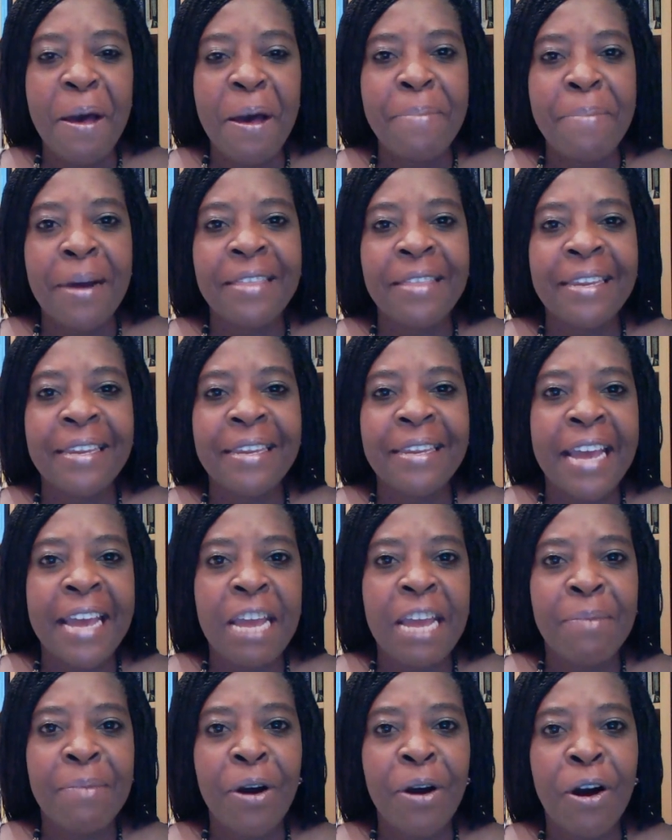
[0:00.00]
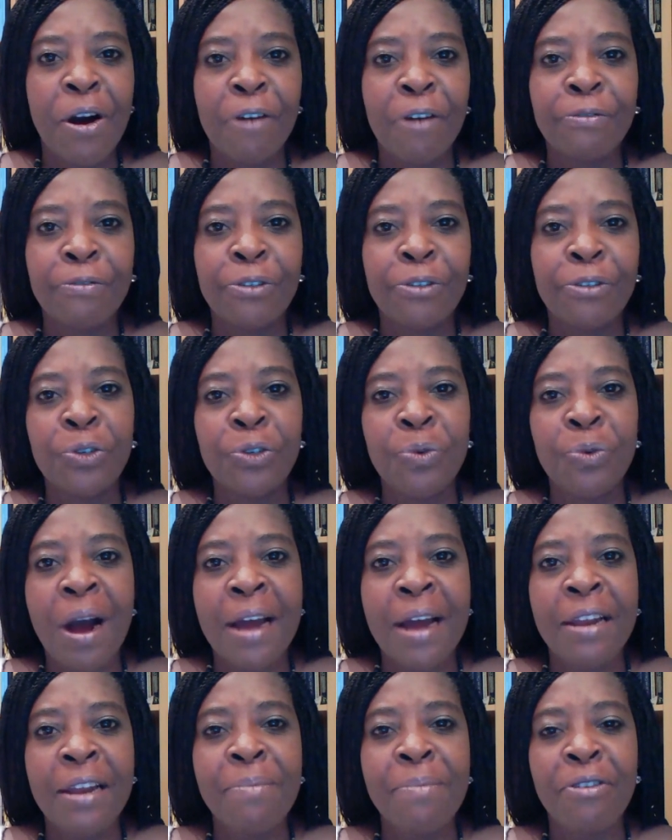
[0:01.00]
by the name of
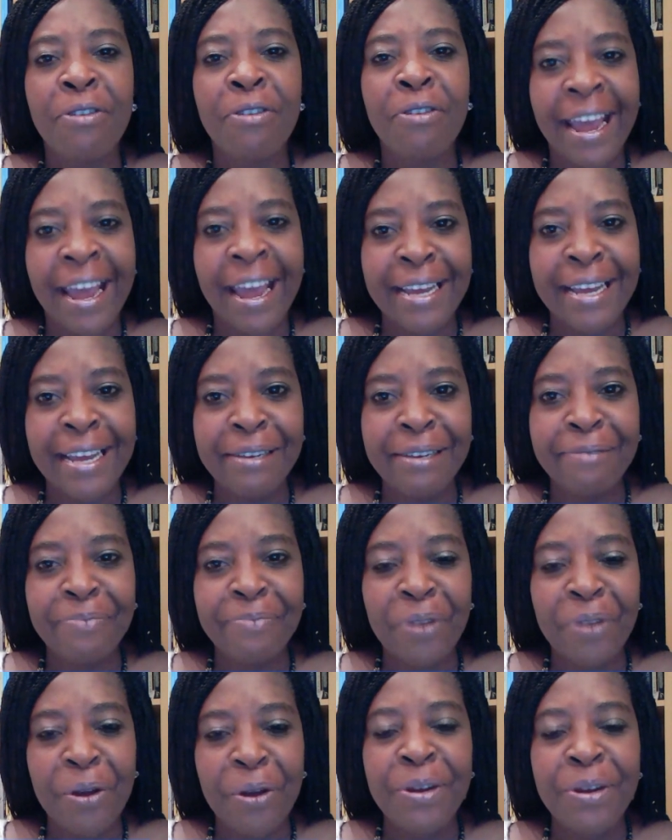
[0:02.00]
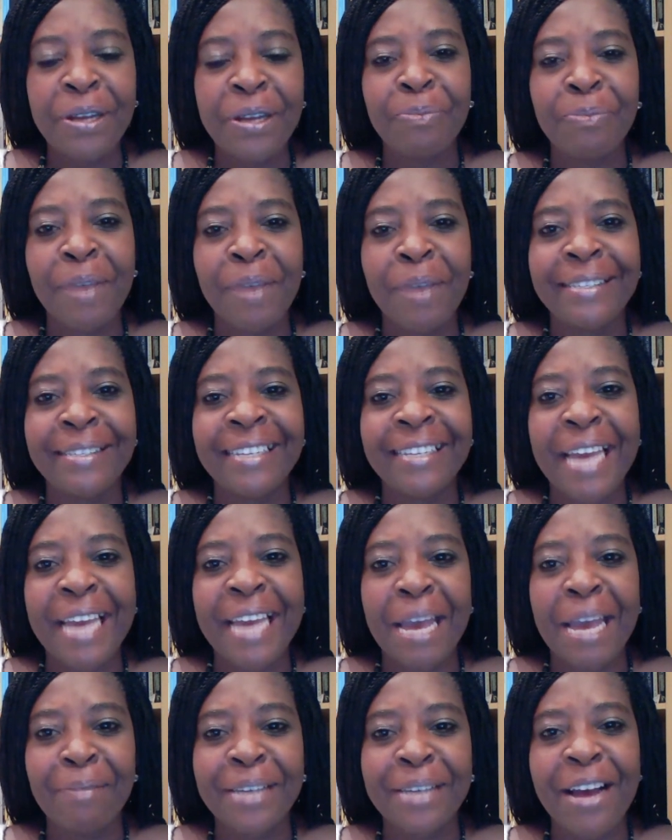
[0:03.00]
Tuan Marais, who is based in
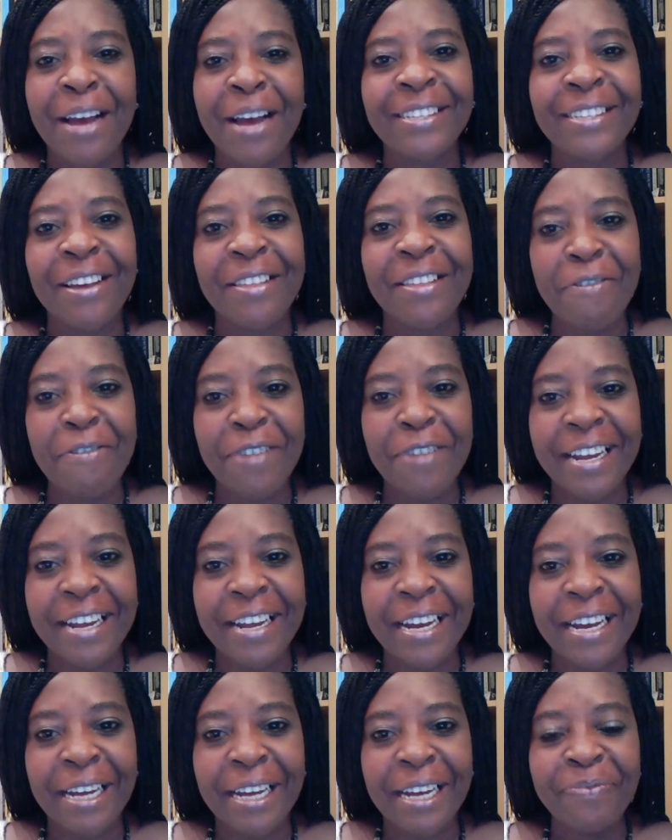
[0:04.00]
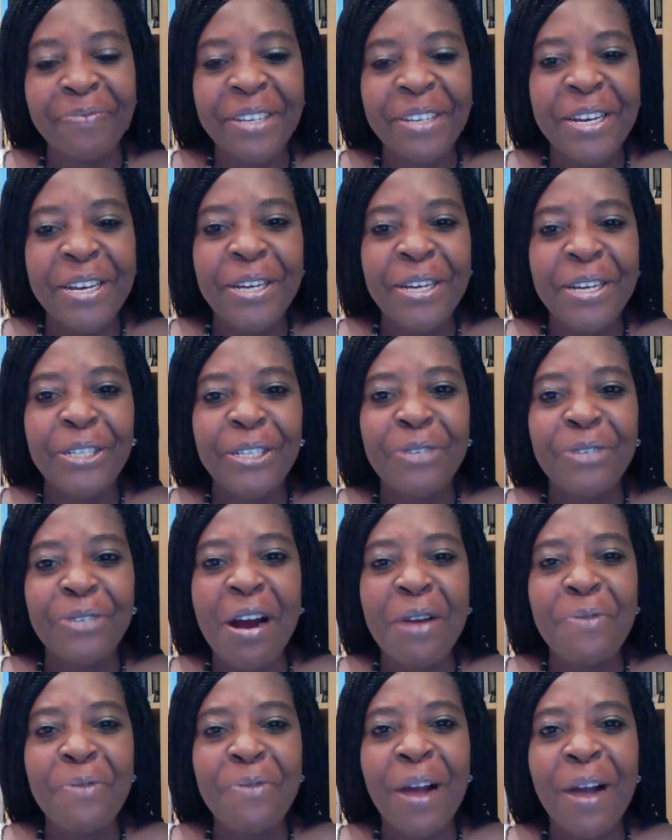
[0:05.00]
Cape Town, South Africa.
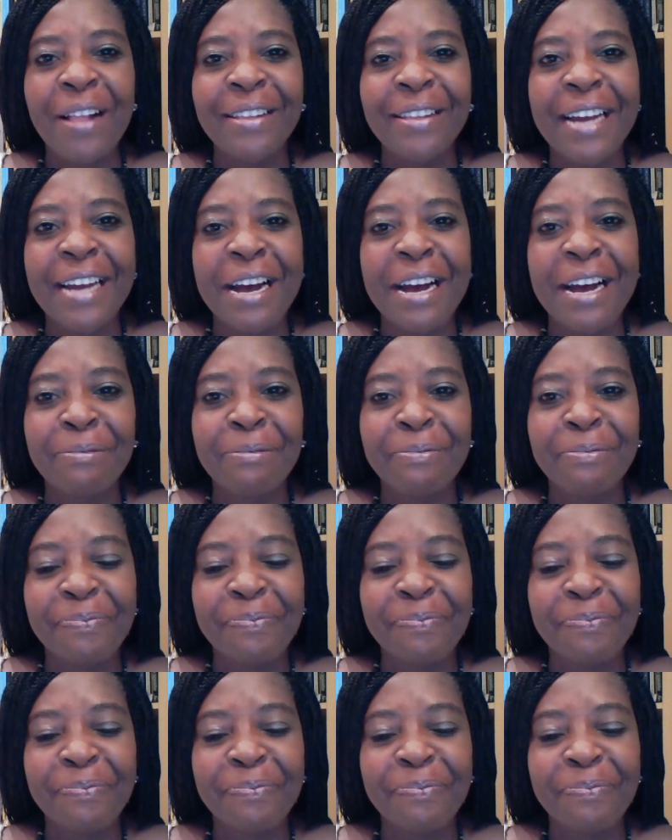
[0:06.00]
Tuan, welcome.